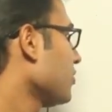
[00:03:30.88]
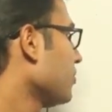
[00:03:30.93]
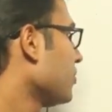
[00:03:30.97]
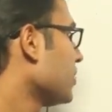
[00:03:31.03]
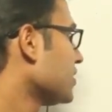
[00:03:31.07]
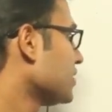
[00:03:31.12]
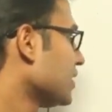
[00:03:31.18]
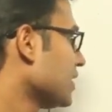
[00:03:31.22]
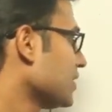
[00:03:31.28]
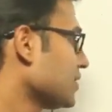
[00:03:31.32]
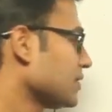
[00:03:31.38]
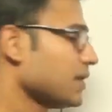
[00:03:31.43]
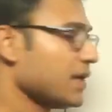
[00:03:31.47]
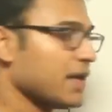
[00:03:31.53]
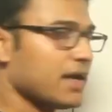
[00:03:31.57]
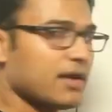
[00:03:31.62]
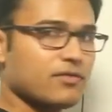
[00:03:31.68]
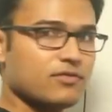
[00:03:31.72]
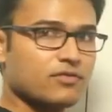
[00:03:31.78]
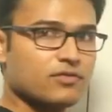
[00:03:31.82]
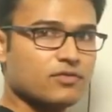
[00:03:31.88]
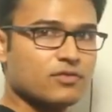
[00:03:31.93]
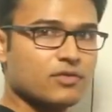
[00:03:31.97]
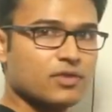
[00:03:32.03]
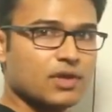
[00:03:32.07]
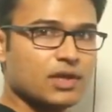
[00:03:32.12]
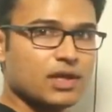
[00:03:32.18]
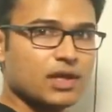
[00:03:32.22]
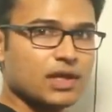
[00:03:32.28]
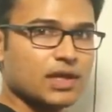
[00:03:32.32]
precedence graph
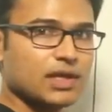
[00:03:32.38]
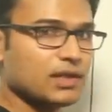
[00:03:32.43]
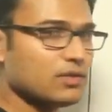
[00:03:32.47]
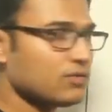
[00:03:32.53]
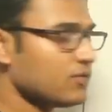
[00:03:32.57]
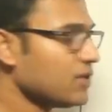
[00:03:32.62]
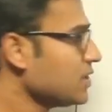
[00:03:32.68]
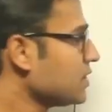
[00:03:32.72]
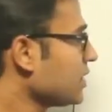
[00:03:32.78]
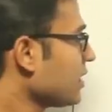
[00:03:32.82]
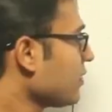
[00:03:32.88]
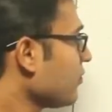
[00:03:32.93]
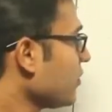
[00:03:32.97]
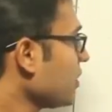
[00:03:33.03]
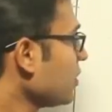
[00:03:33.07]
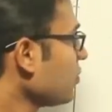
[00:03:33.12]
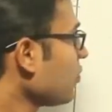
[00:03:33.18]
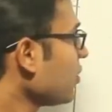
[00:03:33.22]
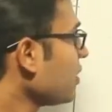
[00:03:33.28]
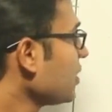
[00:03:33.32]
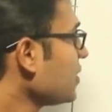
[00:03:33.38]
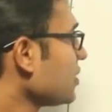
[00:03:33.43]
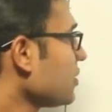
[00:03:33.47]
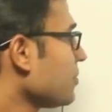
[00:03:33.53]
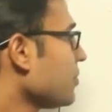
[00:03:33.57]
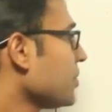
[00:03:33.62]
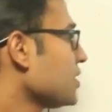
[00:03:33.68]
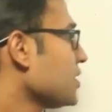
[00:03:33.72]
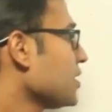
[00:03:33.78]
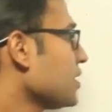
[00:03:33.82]
in which every node is
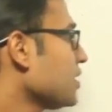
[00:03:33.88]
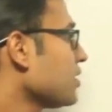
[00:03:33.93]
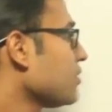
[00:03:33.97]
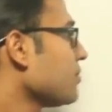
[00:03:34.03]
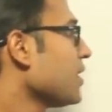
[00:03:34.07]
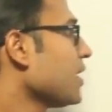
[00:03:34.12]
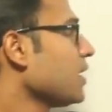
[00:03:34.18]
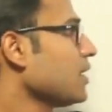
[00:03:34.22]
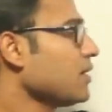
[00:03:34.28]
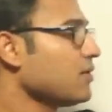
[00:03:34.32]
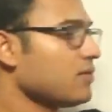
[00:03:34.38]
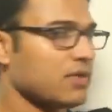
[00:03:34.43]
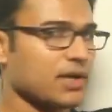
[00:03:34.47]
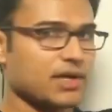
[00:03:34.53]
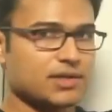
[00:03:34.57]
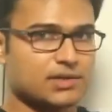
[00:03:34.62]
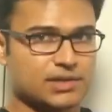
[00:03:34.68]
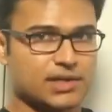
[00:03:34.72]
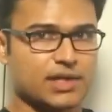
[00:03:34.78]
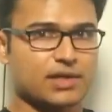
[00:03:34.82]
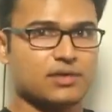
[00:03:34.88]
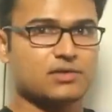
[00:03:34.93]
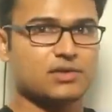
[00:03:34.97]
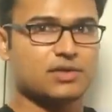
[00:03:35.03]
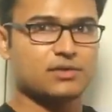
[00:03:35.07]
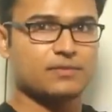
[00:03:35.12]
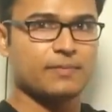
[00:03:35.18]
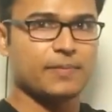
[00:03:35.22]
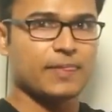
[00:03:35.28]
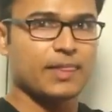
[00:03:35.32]
represented by a
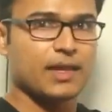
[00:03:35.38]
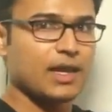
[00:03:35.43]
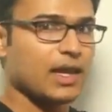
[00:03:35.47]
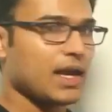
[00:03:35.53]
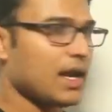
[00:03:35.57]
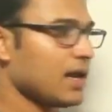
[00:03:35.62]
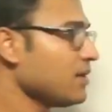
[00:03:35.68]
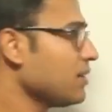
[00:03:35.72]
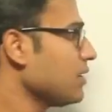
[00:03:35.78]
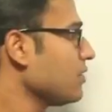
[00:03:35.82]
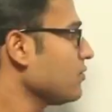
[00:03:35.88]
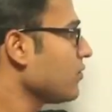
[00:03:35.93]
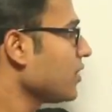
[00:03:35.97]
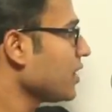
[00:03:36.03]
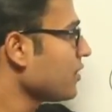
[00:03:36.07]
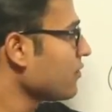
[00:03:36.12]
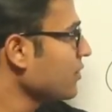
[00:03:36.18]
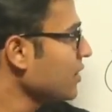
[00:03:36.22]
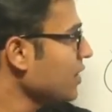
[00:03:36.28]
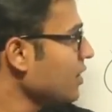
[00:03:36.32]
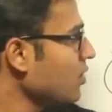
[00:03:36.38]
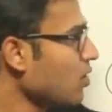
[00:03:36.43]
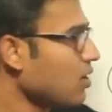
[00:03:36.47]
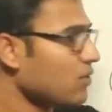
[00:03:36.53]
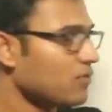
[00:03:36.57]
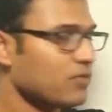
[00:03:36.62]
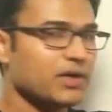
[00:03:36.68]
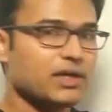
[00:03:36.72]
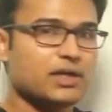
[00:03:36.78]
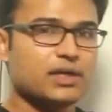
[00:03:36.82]
transaction, and then for every
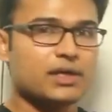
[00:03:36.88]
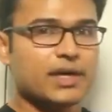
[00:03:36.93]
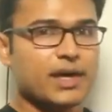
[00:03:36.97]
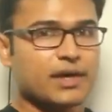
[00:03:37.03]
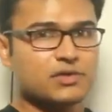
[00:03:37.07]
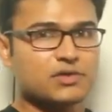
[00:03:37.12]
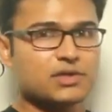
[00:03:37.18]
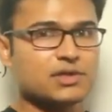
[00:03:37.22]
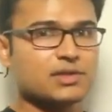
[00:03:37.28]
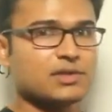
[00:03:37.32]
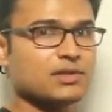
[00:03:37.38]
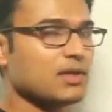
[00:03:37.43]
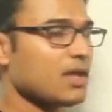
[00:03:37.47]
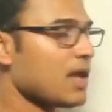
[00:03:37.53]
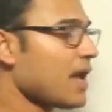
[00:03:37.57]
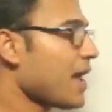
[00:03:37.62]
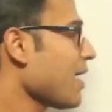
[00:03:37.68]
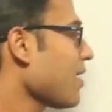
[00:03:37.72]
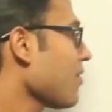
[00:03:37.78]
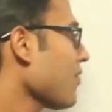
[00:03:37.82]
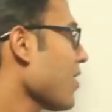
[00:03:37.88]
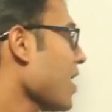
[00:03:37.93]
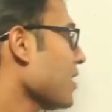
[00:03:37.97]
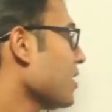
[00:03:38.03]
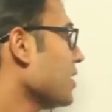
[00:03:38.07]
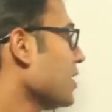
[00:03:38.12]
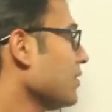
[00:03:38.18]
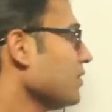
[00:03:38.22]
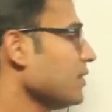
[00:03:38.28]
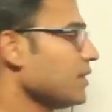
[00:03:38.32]
conflicting action I have
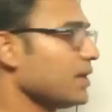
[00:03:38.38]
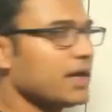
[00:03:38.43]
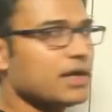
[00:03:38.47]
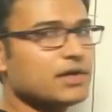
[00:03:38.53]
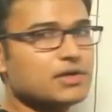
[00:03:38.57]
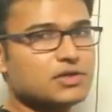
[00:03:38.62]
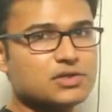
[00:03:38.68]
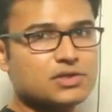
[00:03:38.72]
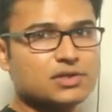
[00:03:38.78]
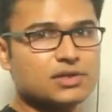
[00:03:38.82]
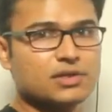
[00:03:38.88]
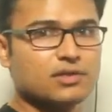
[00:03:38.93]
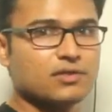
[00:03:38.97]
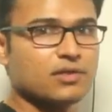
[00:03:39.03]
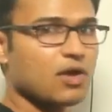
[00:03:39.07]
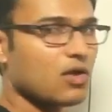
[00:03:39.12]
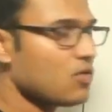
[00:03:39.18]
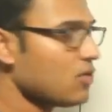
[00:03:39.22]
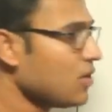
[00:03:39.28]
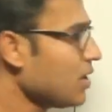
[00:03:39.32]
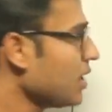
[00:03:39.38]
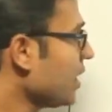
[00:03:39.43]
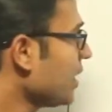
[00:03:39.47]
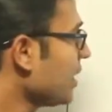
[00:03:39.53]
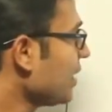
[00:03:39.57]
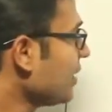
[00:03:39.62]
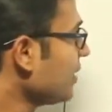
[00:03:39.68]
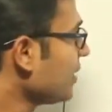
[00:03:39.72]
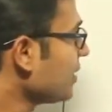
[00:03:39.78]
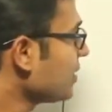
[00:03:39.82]
added an edge. Now
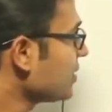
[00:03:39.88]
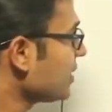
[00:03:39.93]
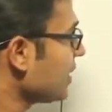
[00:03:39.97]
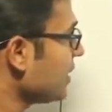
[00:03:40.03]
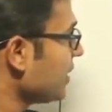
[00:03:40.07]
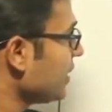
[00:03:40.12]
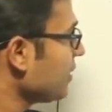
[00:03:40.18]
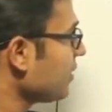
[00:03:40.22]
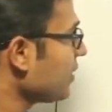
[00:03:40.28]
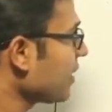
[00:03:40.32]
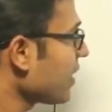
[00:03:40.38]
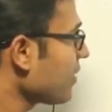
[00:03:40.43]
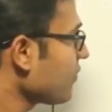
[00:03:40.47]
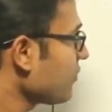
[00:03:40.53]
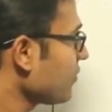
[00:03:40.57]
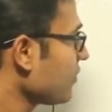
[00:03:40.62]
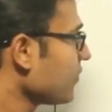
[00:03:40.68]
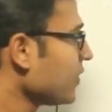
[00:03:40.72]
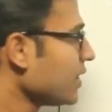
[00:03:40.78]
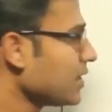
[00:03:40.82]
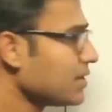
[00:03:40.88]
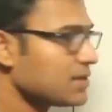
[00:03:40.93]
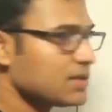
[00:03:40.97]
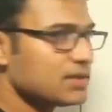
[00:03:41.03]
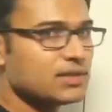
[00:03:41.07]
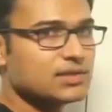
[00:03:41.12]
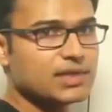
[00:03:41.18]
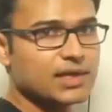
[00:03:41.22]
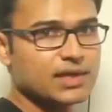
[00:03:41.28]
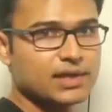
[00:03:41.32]
in the resulting graph, if there is
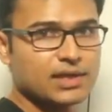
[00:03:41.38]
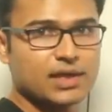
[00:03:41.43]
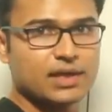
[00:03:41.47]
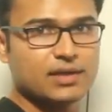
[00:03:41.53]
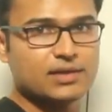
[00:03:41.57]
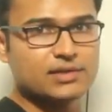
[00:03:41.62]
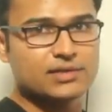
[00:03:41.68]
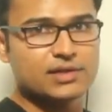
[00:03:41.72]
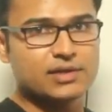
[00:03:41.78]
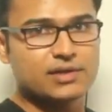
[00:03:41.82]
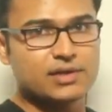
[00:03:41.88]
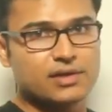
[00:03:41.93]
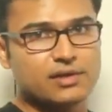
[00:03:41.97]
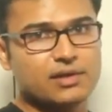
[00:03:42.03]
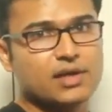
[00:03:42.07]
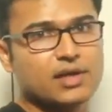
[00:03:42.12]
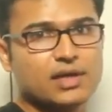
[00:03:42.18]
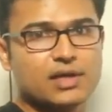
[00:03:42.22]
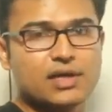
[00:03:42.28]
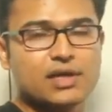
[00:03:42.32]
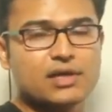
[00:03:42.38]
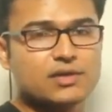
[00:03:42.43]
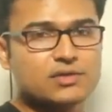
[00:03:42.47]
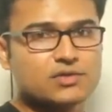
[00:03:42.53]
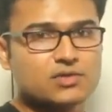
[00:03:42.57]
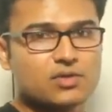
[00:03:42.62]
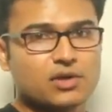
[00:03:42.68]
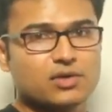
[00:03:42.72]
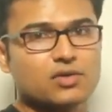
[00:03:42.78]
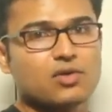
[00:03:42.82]
any cycle, I will say that it
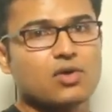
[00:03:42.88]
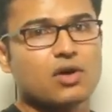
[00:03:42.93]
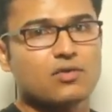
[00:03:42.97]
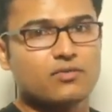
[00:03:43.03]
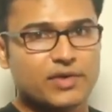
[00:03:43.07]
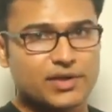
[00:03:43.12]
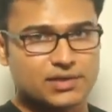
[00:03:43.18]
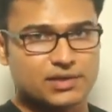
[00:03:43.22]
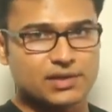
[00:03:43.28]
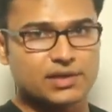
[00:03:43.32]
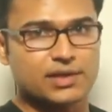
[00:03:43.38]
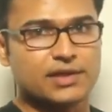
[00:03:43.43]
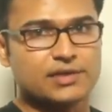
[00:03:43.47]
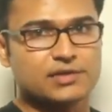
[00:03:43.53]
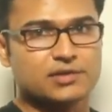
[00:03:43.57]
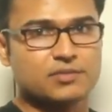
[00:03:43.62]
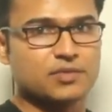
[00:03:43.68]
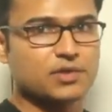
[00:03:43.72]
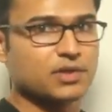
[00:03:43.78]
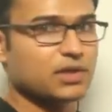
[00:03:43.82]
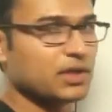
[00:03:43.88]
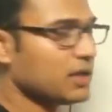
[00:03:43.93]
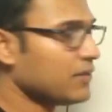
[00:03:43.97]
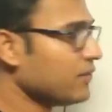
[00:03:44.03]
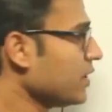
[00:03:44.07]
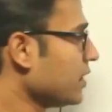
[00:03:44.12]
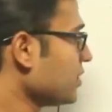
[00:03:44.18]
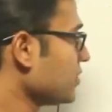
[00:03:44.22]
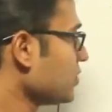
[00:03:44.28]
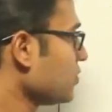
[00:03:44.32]
is not conflict serializable.
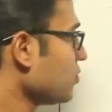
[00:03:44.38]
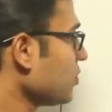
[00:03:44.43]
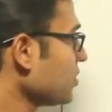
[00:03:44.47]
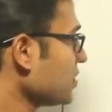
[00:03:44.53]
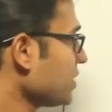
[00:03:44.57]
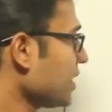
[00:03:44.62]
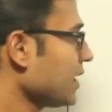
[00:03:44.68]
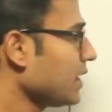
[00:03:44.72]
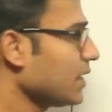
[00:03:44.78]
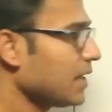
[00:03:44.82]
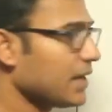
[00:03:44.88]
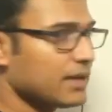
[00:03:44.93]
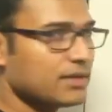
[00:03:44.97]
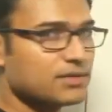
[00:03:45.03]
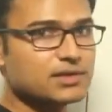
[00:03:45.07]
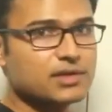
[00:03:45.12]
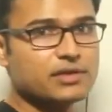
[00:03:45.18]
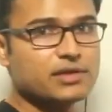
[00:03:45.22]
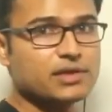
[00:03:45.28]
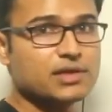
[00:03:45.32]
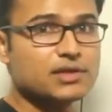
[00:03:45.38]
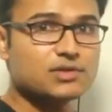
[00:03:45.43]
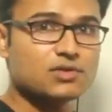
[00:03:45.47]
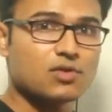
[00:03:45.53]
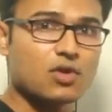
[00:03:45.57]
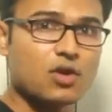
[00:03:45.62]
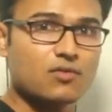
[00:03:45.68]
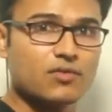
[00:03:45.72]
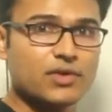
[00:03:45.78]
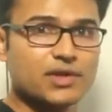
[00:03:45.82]
If there is no cycle, I can say that it is
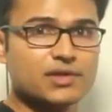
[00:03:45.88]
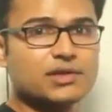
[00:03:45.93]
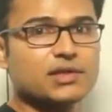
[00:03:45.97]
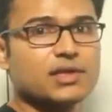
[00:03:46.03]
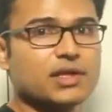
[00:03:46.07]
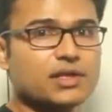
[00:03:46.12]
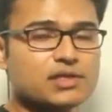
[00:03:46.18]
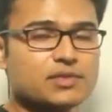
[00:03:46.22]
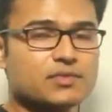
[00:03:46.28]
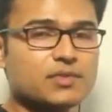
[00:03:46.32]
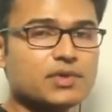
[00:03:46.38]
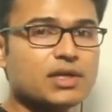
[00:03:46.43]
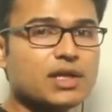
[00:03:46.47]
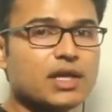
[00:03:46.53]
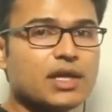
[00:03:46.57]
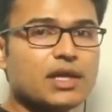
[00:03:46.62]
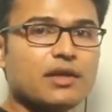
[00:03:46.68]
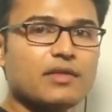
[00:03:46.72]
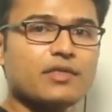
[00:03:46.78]
conflict serializable.